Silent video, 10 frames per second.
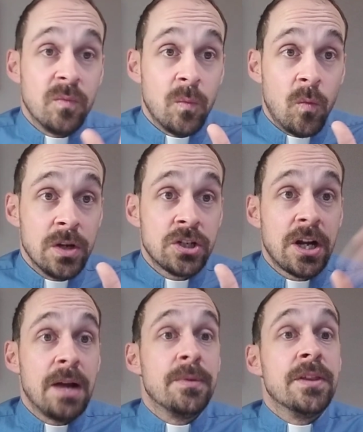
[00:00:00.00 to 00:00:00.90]
One
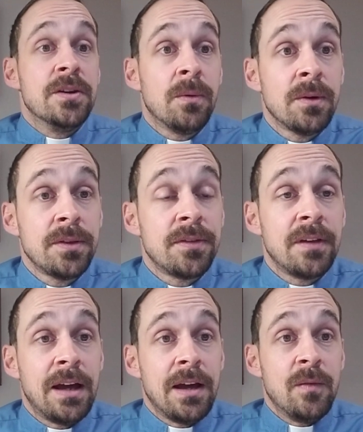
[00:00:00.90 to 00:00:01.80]
tribe in the north,
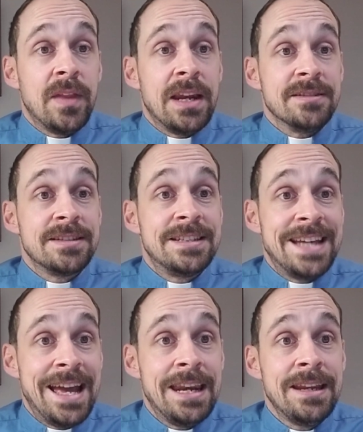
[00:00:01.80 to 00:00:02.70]
that is
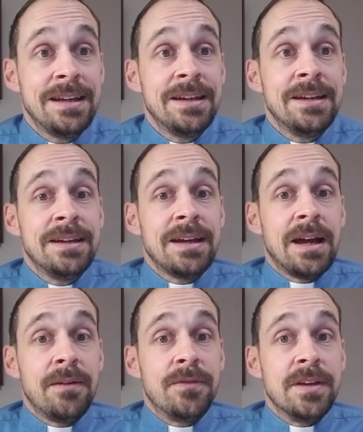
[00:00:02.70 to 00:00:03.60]
10
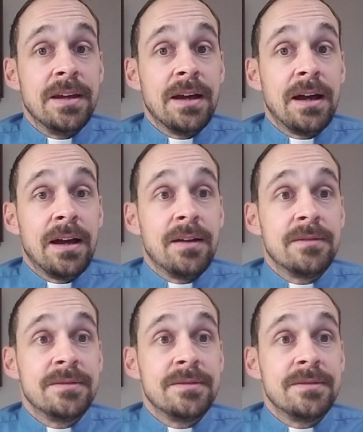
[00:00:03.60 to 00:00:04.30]
of the